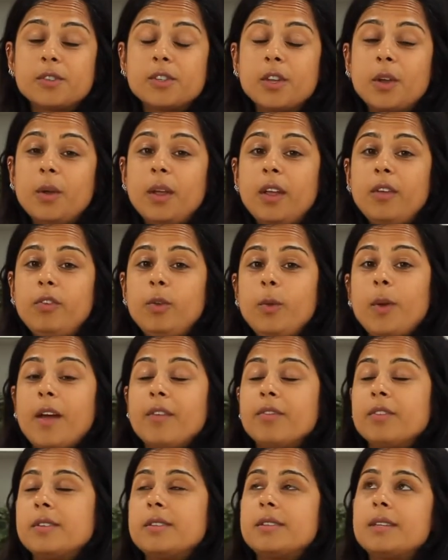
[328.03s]
So if you
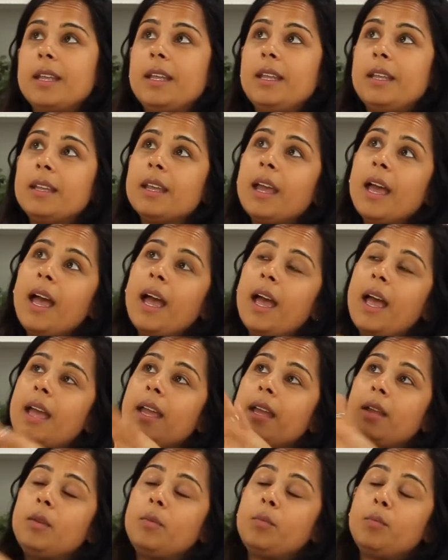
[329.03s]
ever see
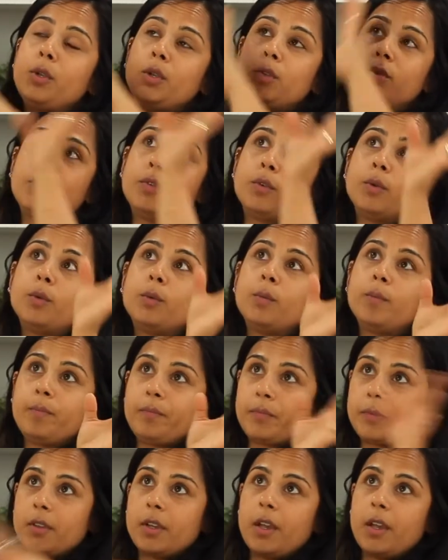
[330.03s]
a beautiful